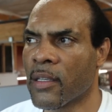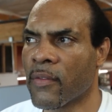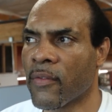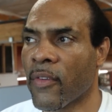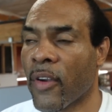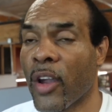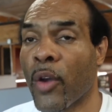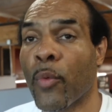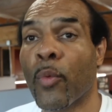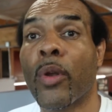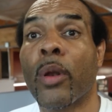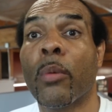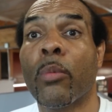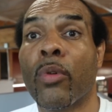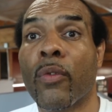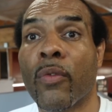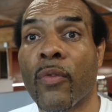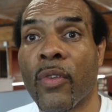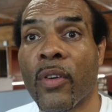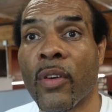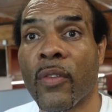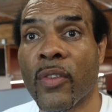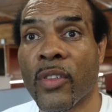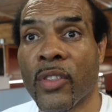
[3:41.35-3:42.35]
very winnable
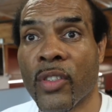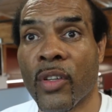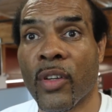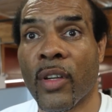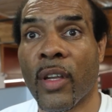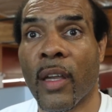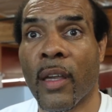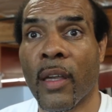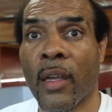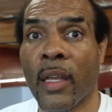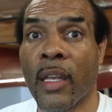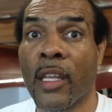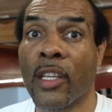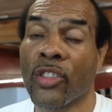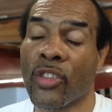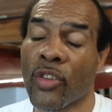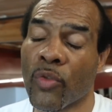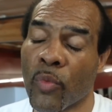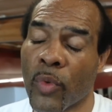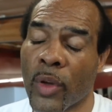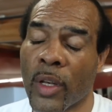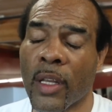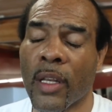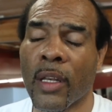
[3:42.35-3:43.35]
for, for Sergey, and he
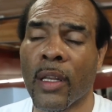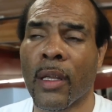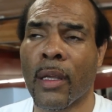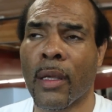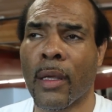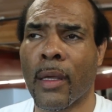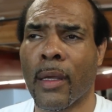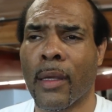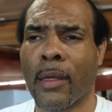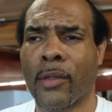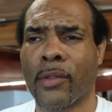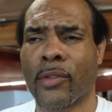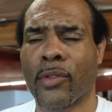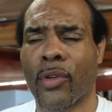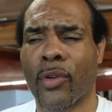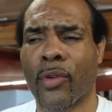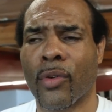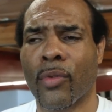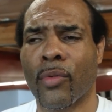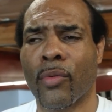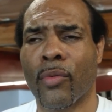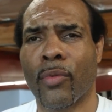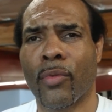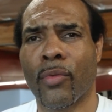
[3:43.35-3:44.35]
should win it.
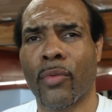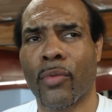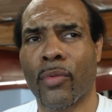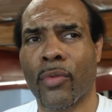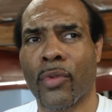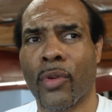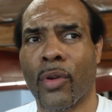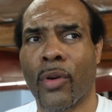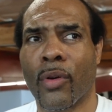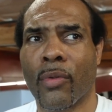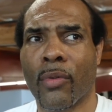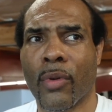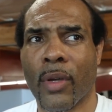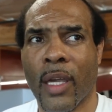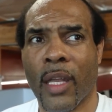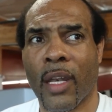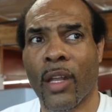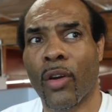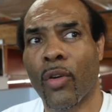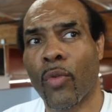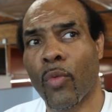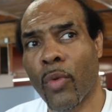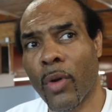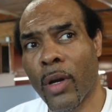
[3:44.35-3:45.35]
So, you know, can
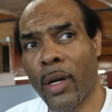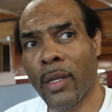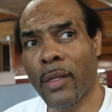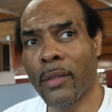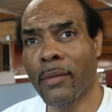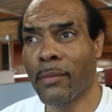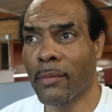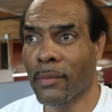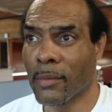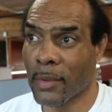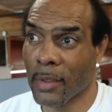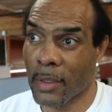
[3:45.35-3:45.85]
it go one?